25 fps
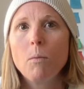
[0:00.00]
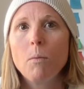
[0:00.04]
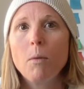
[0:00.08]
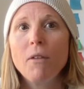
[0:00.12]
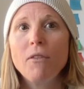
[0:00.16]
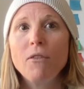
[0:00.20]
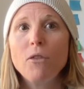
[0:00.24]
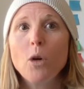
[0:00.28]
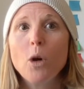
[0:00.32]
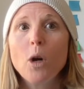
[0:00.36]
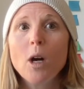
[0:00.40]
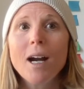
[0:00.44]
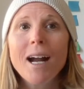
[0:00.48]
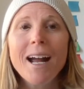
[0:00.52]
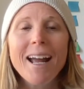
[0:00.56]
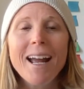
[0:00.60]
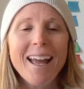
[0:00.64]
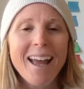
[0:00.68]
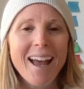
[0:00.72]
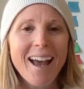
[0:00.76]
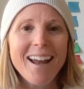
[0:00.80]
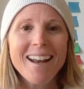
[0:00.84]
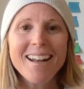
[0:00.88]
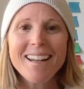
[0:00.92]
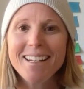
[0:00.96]
before I
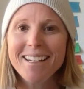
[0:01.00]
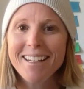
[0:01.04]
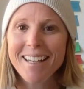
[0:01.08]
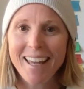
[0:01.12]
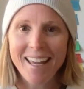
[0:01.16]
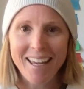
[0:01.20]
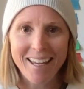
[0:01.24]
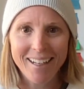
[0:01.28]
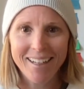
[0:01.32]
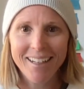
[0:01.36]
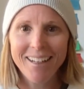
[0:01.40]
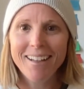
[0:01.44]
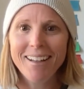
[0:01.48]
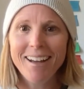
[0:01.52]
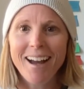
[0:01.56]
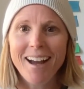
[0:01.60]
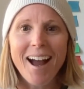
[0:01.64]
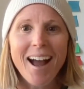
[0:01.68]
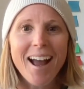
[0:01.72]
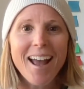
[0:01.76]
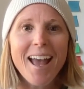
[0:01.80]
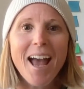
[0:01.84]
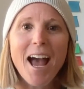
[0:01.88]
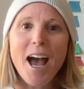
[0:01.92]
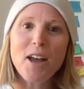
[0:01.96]
had a kid,
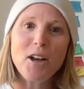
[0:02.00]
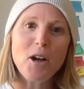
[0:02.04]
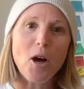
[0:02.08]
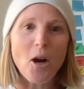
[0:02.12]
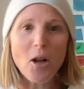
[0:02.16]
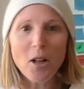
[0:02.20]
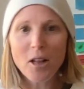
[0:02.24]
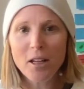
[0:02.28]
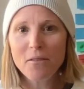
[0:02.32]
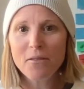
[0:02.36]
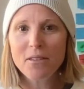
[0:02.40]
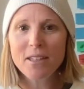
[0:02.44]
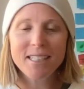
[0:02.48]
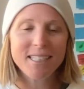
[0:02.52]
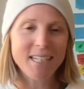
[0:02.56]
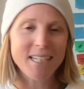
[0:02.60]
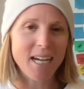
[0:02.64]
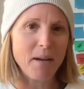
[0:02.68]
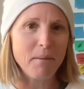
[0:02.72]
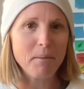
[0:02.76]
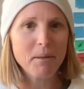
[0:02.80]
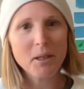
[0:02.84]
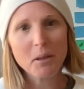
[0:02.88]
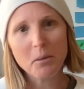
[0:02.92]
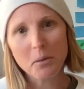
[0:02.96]
I had all of the
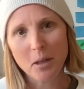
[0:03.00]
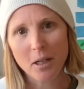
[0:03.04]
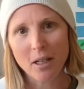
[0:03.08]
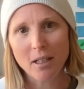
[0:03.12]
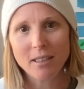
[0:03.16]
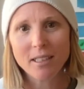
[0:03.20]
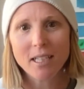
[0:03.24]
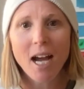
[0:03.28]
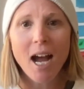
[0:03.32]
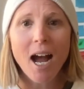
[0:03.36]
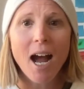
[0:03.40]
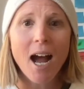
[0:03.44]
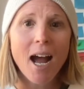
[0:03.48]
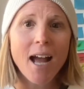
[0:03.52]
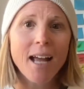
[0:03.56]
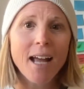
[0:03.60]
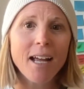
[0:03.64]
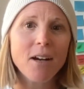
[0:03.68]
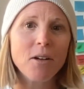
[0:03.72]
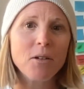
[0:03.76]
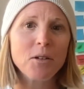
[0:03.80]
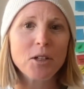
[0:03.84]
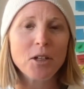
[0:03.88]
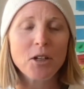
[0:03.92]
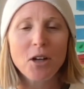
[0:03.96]
time in the world. I
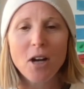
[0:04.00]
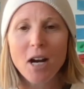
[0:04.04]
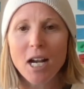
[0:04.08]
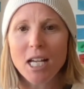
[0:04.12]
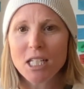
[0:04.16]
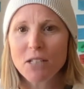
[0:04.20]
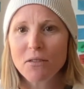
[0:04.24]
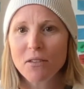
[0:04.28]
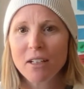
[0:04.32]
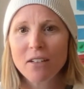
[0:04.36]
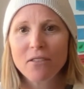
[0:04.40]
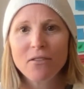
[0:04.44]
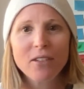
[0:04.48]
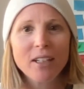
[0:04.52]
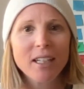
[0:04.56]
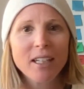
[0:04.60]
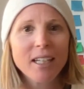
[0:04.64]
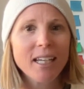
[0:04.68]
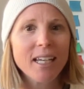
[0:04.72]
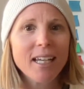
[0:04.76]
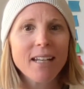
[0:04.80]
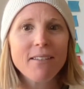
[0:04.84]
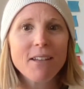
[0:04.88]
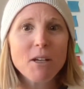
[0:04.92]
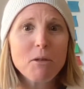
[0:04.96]
owned a CrossFit
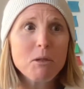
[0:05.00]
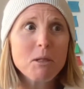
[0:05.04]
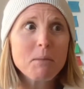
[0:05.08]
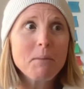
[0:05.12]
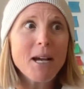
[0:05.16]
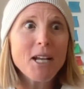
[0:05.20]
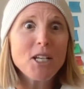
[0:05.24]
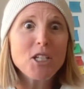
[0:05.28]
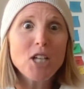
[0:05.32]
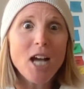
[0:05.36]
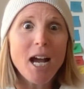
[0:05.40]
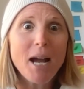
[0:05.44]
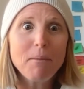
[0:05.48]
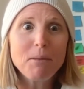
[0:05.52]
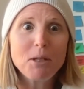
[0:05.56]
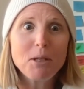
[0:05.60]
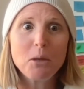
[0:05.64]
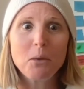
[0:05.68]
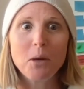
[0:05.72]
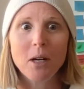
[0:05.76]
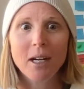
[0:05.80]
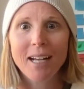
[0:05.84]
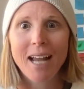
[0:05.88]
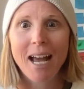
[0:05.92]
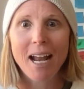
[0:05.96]
affiliate. It was my job to
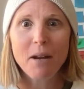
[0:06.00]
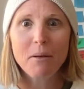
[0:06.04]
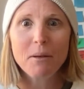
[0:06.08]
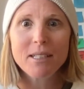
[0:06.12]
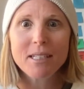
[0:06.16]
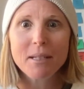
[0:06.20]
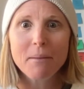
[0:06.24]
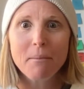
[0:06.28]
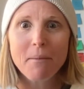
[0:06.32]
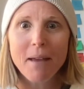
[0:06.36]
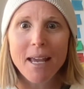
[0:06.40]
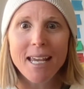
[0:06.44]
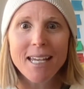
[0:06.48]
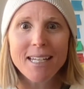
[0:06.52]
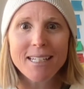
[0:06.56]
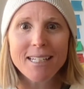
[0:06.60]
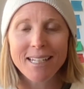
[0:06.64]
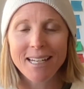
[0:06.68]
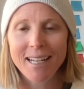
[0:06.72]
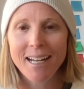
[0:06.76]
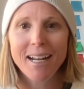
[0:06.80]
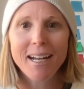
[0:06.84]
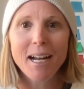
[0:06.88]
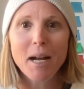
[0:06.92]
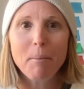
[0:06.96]
work out. It was
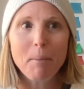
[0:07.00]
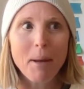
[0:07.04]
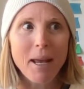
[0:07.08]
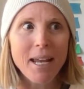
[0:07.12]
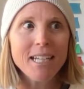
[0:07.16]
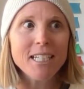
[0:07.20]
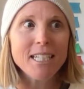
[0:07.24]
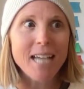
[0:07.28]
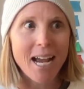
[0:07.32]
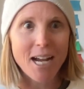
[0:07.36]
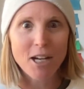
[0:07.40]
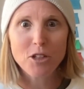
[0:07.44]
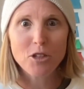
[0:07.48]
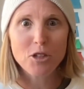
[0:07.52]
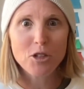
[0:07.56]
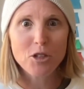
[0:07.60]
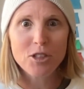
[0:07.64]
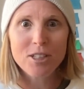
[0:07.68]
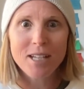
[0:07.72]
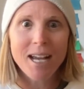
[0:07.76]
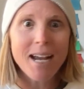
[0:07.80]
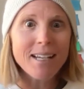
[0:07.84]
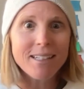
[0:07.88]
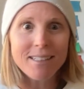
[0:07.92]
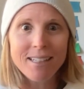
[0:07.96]
amazing. I got paid to
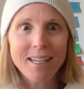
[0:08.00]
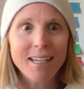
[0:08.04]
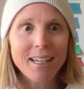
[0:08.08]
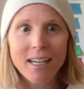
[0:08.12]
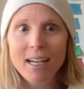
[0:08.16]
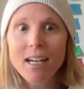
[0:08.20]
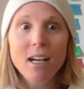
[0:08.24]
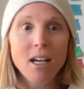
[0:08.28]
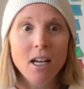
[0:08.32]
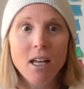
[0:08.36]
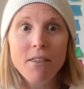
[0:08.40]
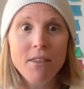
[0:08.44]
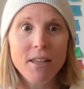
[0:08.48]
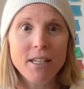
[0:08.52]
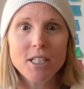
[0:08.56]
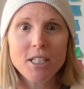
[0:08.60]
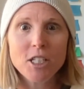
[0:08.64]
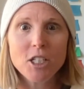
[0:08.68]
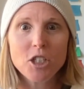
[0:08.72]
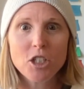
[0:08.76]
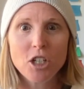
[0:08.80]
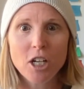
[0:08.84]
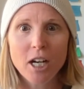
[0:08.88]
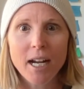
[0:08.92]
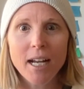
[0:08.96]
exercise. Like, this
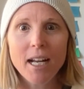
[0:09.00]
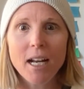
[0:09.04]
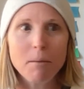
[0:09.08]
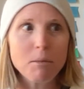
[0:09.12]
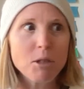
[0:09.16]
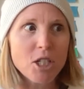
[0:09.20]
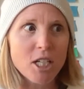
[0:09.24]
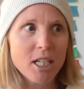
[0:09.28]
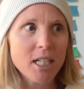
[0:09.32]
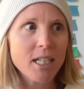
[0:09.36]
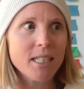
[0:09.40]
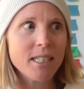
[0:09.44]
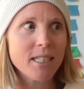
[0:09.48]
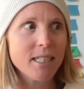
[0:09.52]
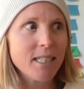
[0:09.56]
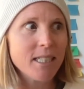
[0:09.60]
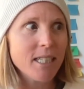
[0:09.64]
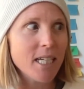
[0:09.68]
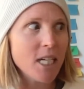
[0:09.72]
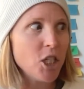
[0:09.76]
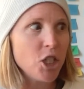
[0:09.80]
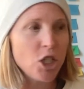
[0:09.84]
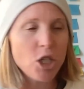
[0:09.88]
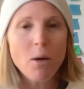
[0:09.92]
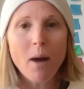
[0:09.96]
is great. I'm just going to
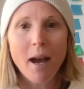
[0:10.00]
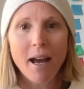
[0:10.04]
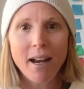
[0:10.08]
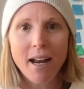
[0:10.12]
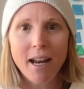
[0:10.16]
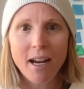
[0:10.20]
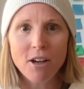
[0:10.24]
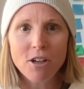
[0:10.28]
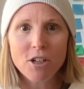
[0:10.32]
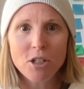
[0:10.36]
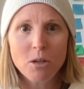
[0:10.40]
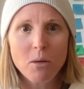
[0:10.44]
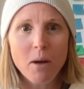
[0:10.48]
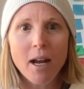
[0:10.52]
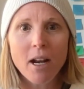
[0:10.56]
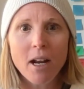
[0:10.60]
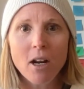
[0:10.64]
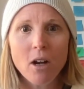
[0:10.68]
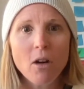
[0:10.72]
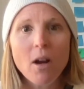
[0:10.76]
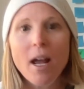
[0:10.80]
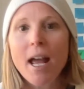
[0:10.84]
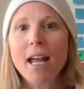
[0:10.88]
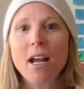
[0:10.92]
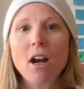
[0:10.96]
teach you how to air squat.
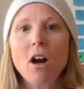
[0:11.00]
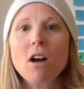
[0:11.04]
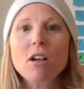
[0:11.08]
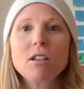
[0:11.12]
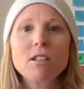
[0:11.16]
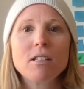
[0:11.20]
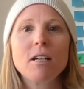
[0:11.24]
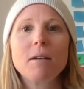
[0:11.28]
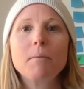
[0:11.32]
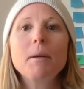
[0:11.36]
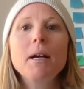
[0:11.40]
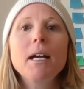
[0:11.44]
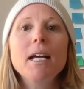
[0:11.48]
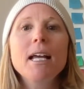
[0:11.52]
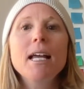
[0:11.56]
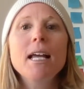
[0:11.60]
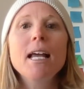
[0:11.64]
Okay, awesome.